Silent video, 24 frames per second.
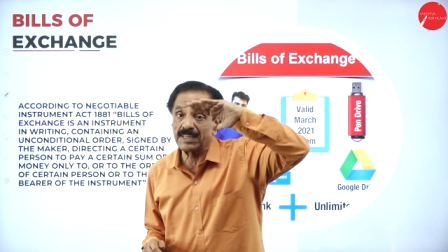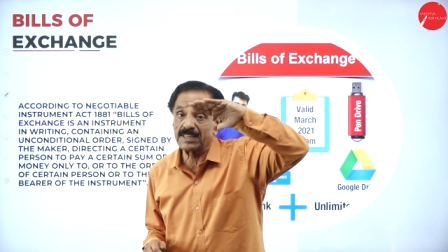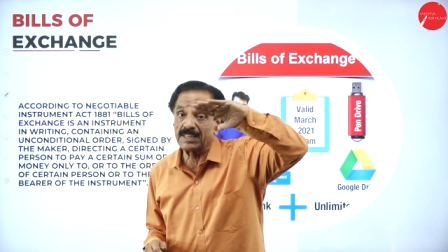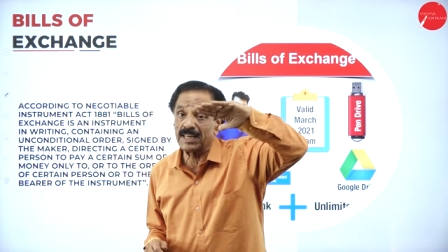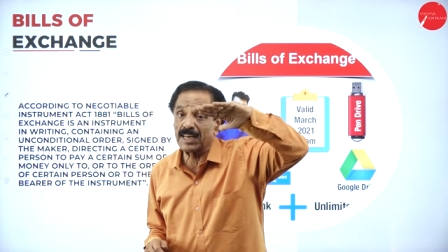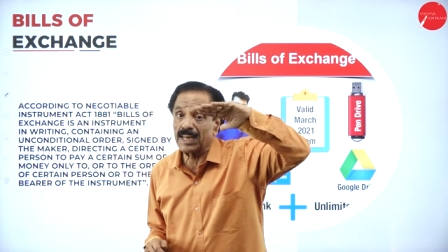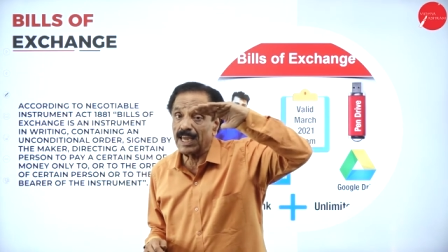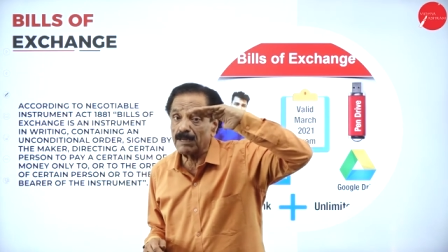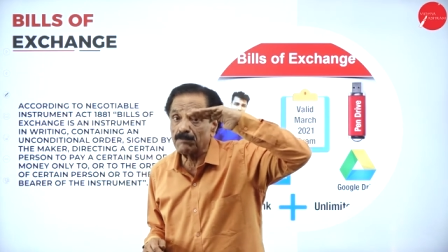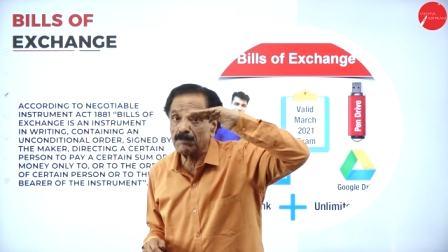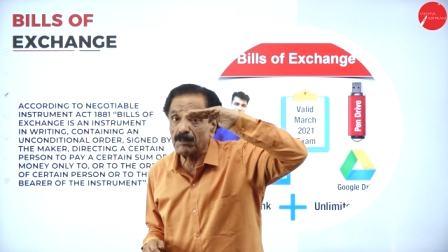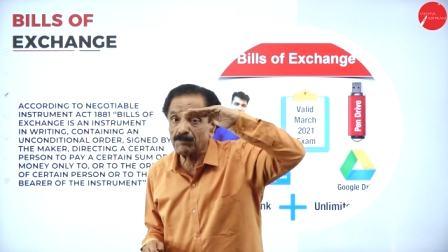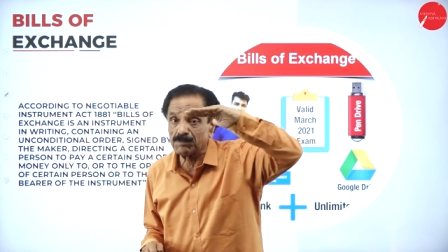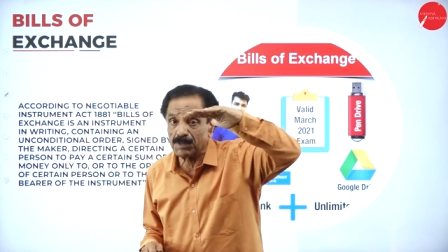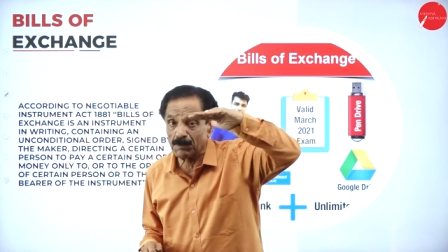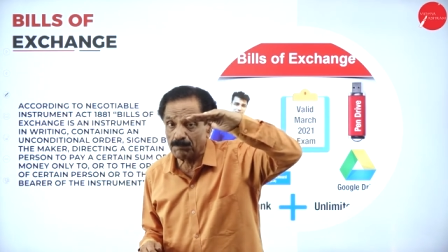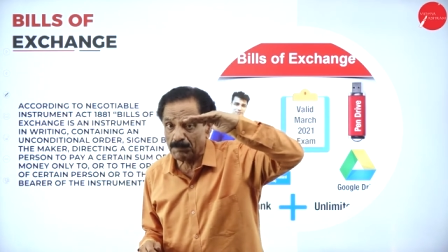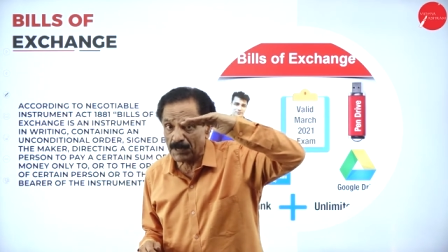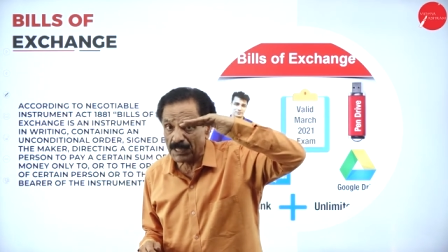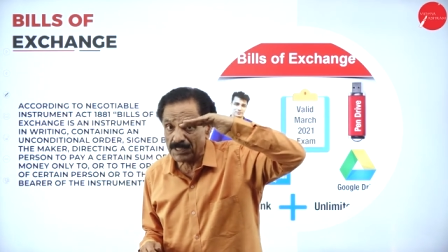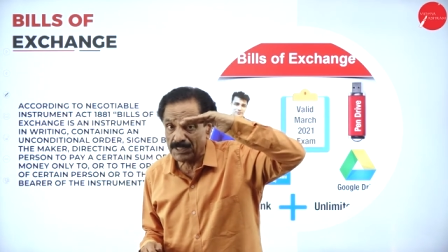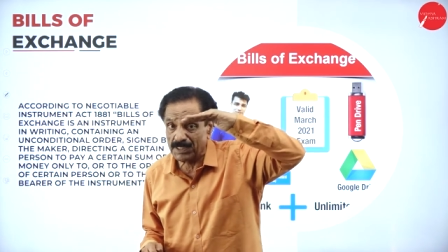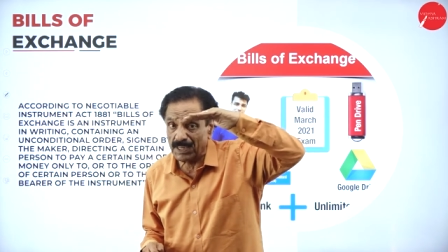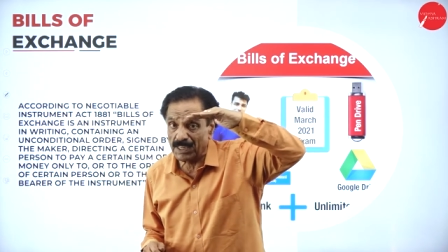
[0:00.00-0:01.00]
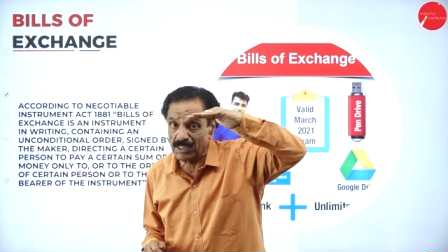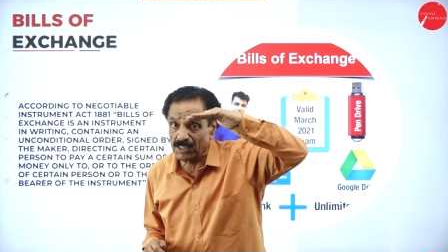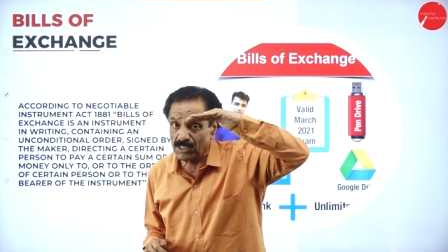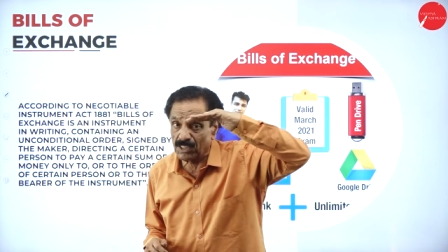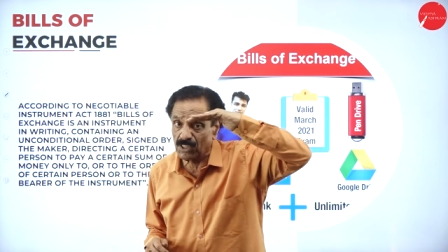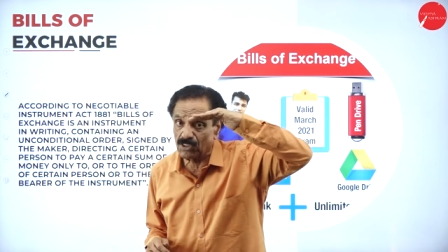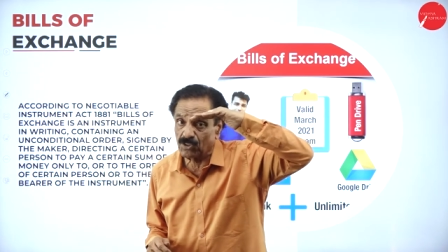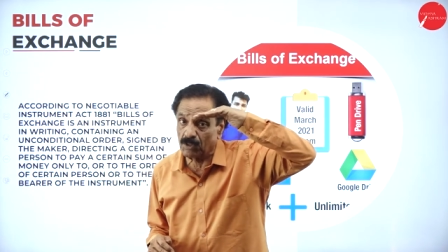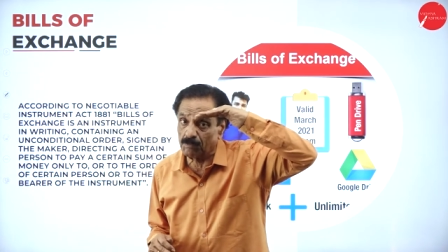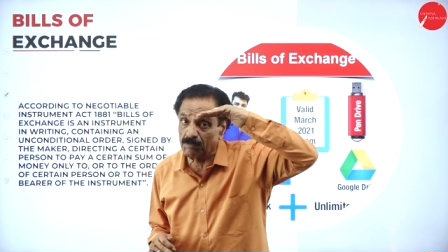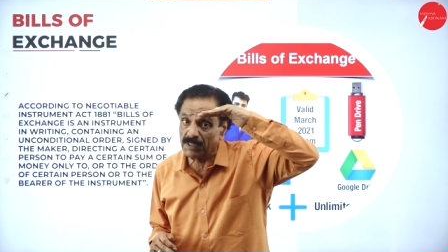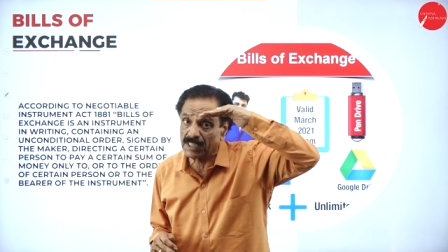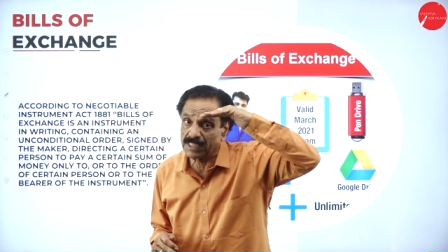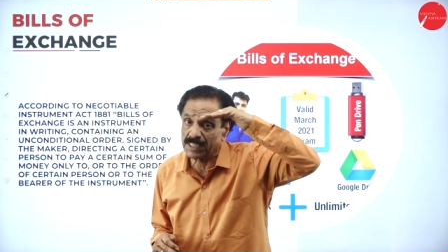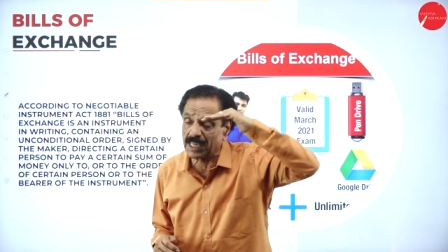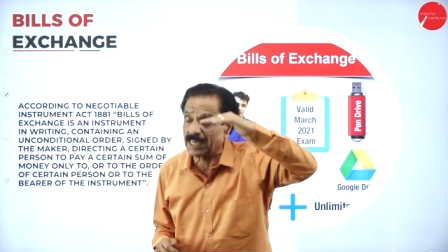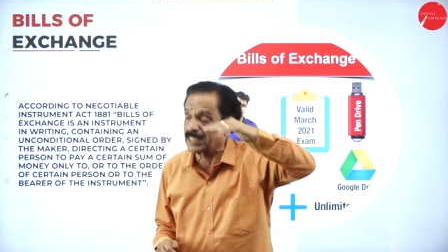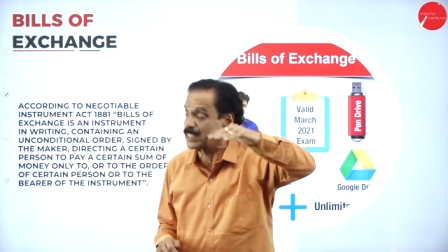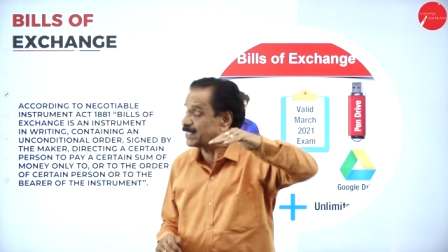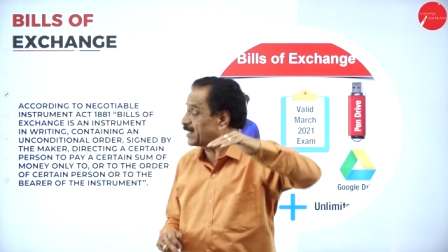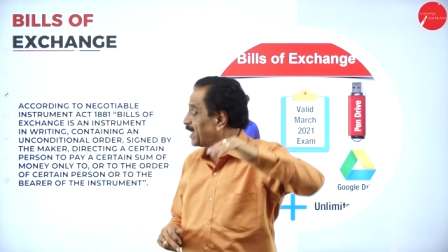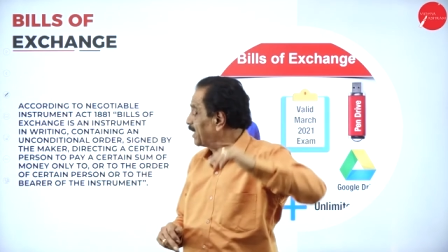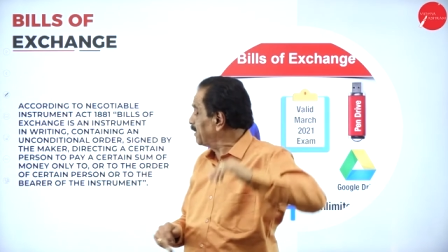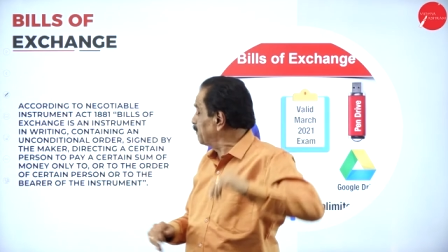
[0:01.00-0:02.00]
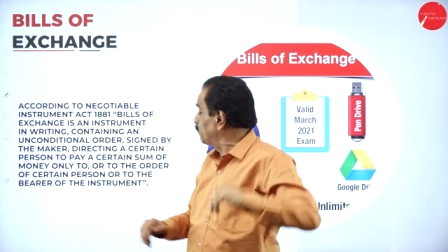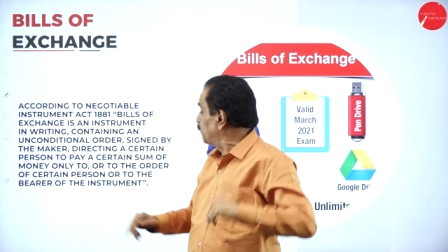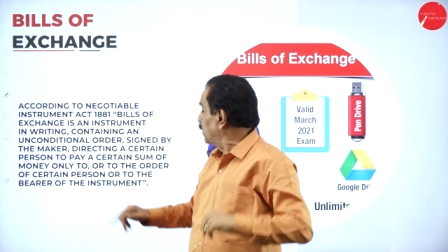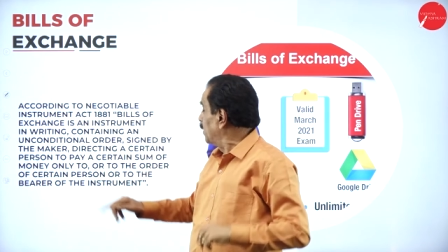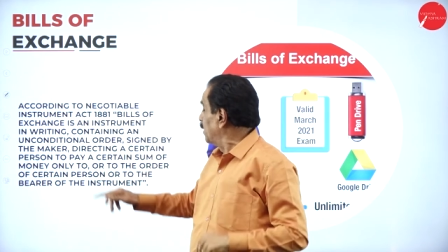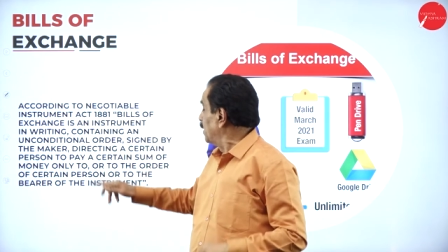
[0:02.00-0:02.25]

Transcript: the name of the purchaser should be certain.